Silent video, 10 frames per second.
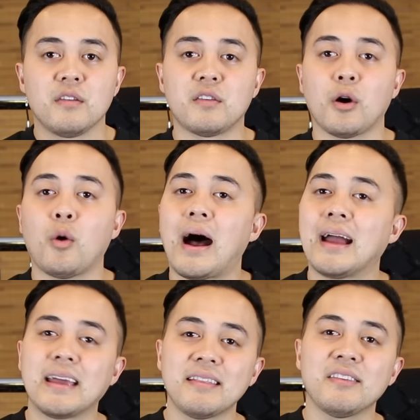So I
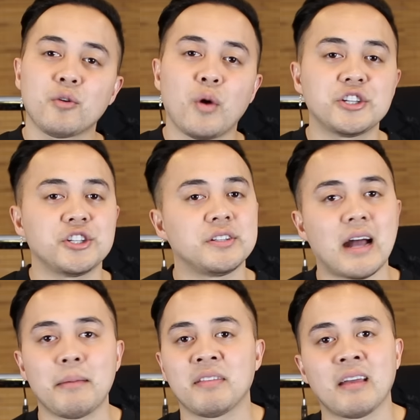get this question
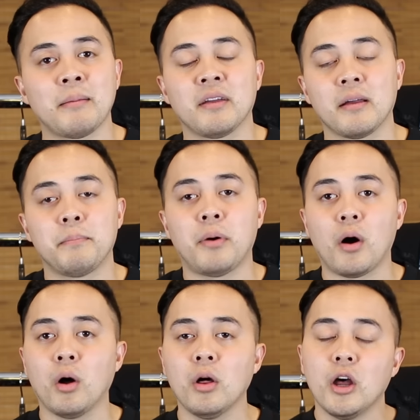time and time again,
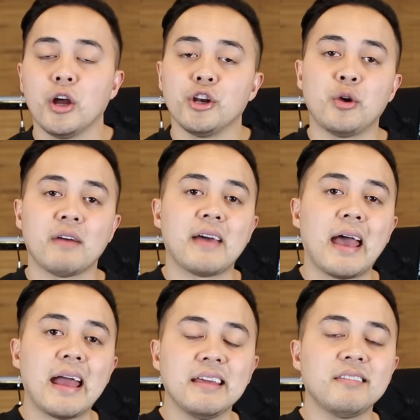Paul, do you have
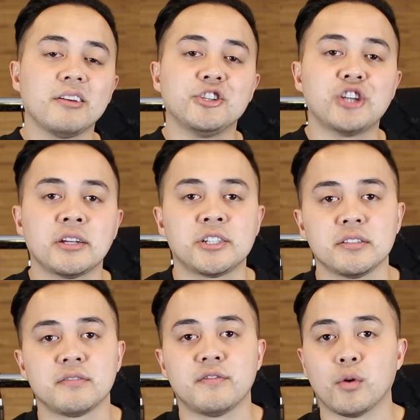any
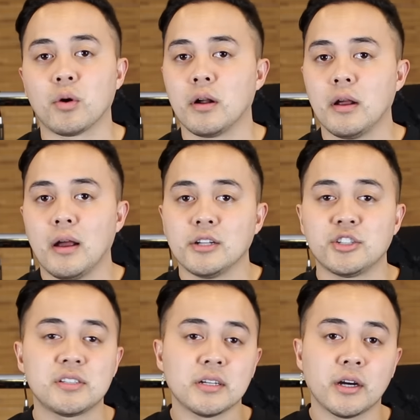suggestions for
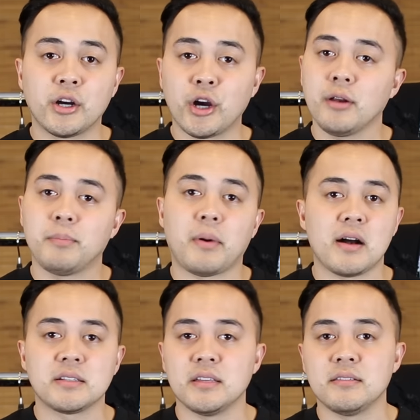just a good
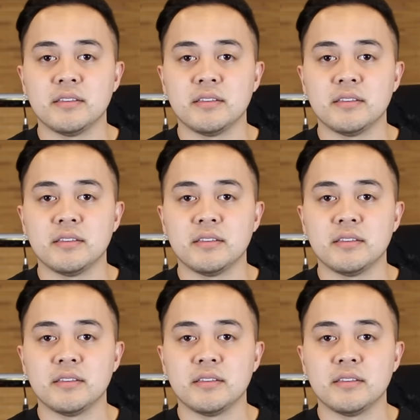boxy